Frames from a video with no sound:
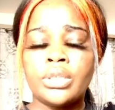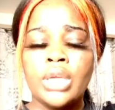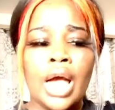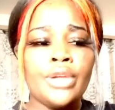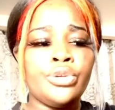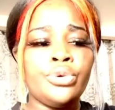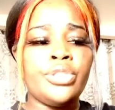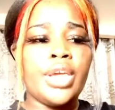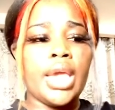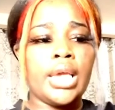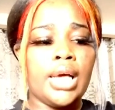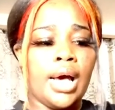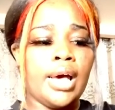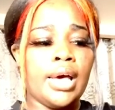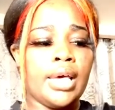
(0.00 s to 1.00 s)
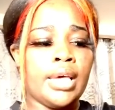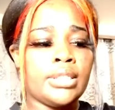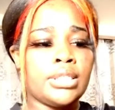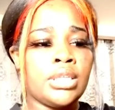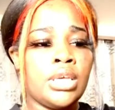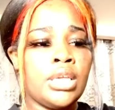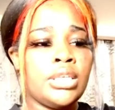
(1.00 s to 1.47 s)
I knew that
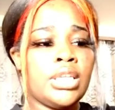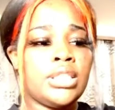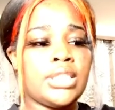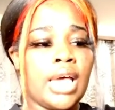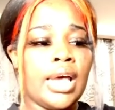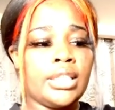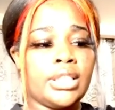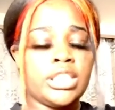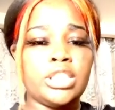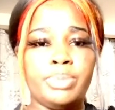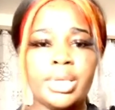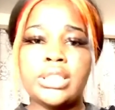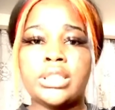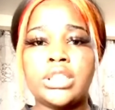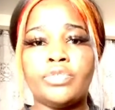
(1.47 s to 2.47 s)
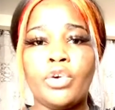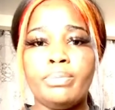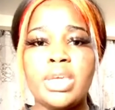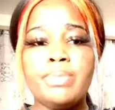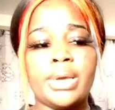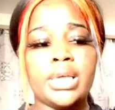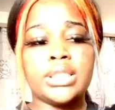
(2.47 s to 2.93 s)
God designed this business for
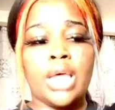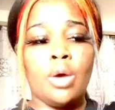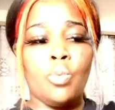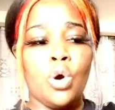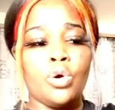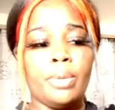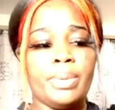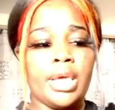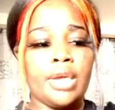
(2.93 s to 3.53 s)
me because I woke up